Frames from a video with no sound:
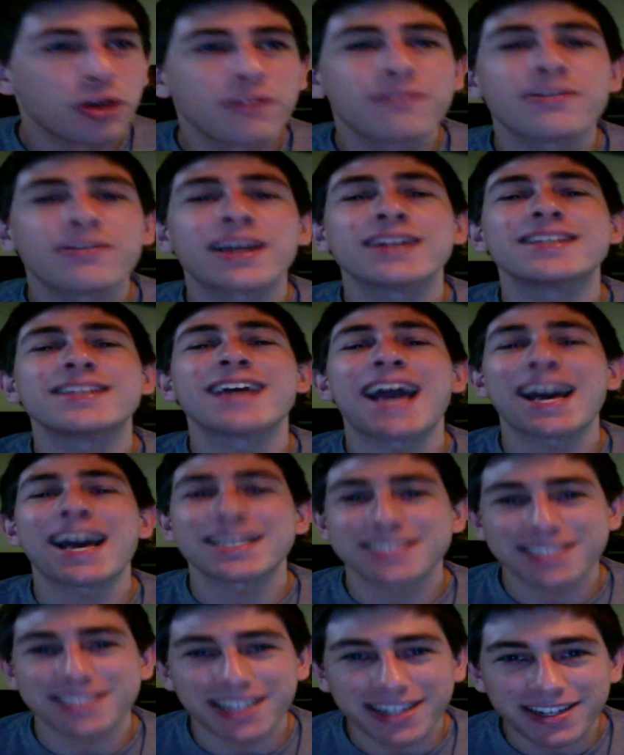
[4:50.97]

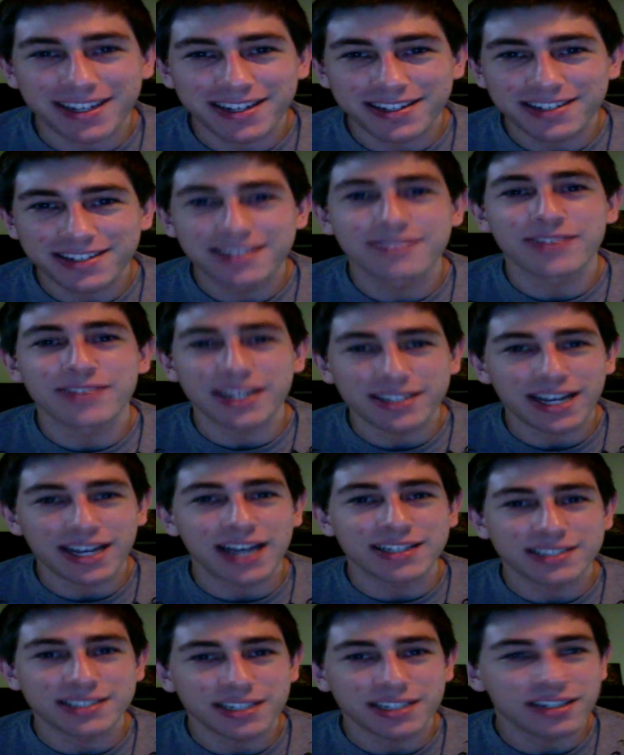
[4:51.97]
Fantastic.
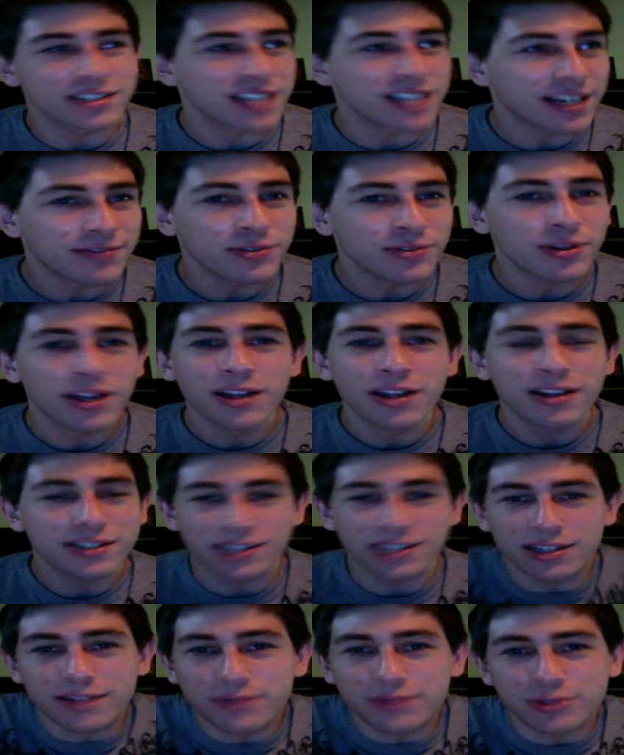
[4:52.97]
Because I
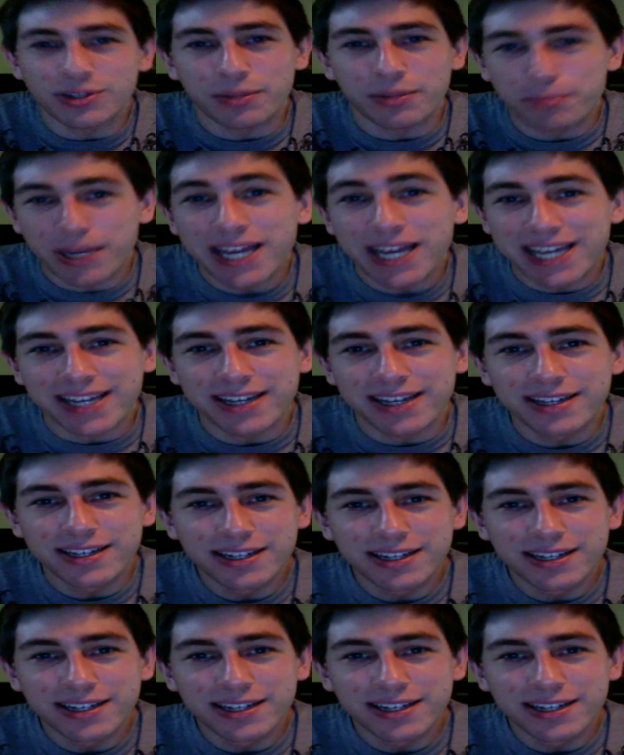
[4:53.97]
love using Bing.